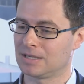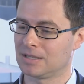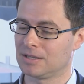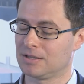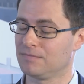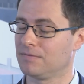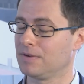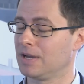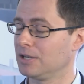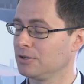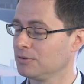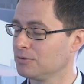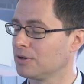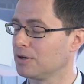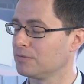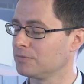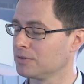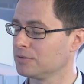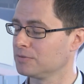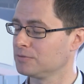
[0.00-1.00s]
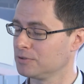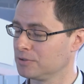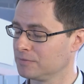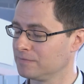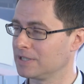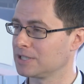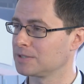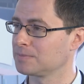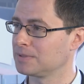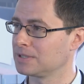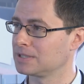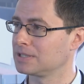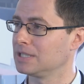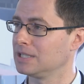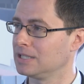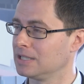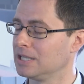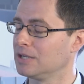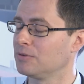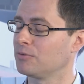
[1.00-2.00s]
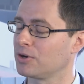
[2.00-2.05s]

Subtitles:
the value of your investments in